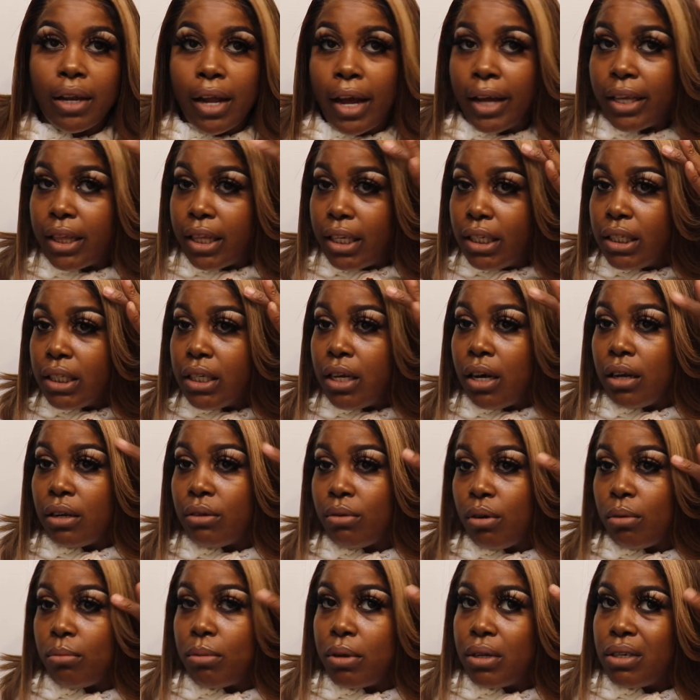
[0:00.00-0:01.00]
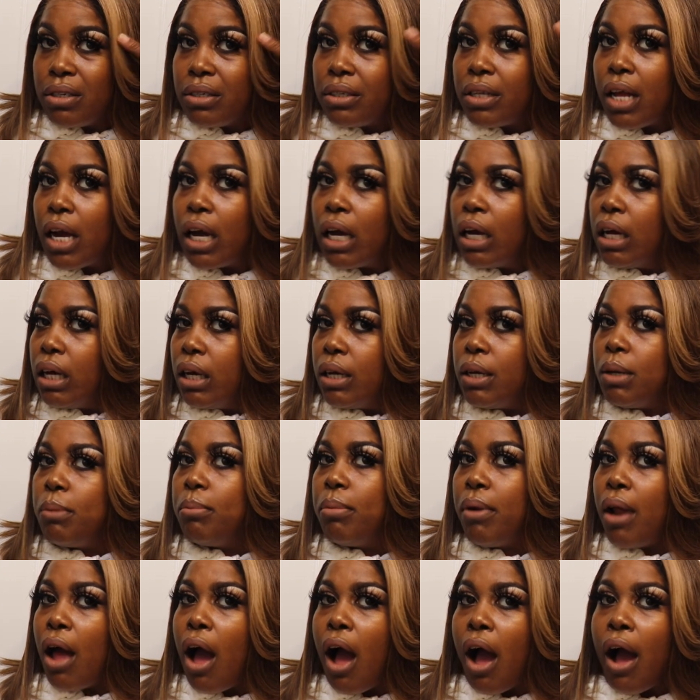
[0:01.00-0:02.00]
I like this color on me, just like a honey
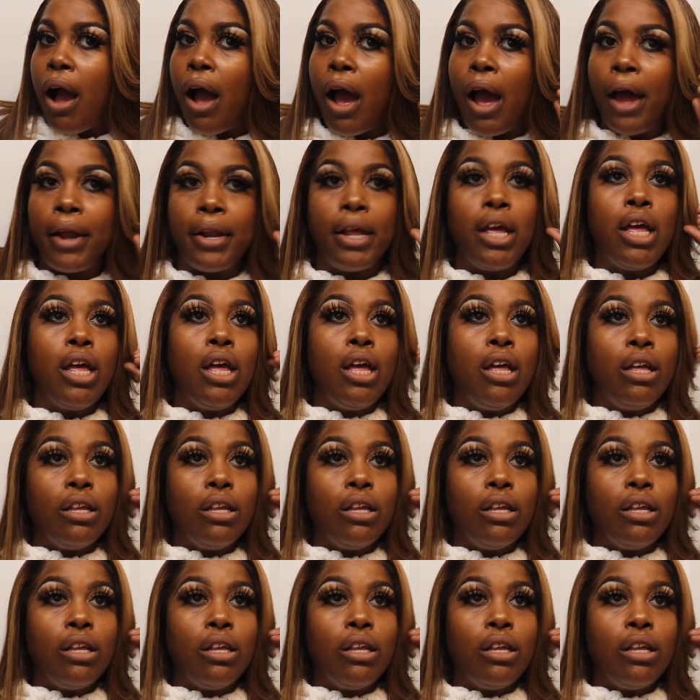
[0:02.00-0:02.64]
blonde.